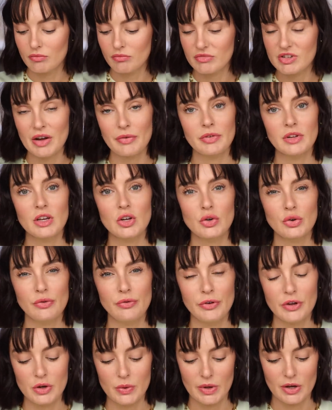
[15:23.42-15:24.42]
definitely good
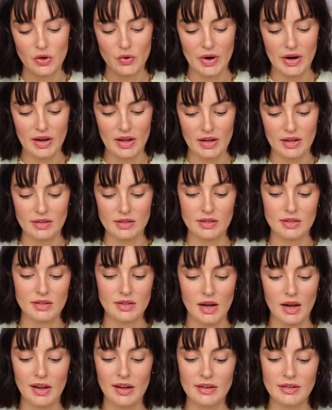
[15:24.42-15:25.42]
for you ingredients,
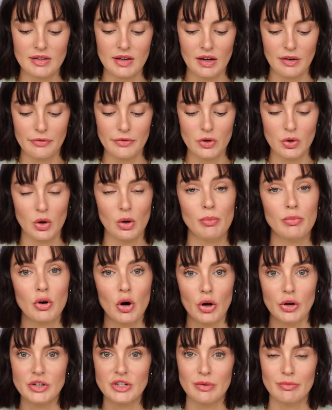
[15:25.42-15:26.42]
and if you're
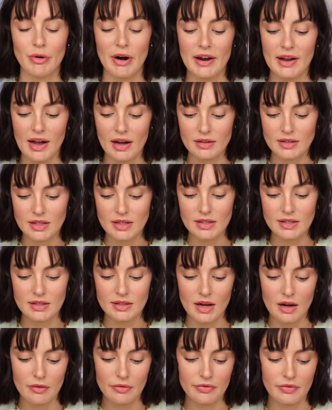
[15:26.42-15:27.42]
prone to breakouts and
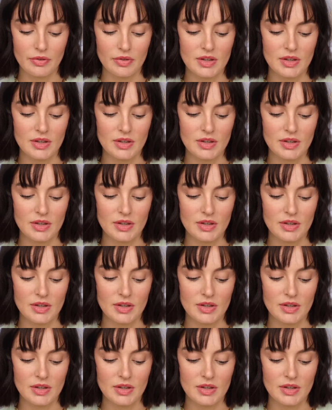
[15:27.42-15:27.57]
stuff,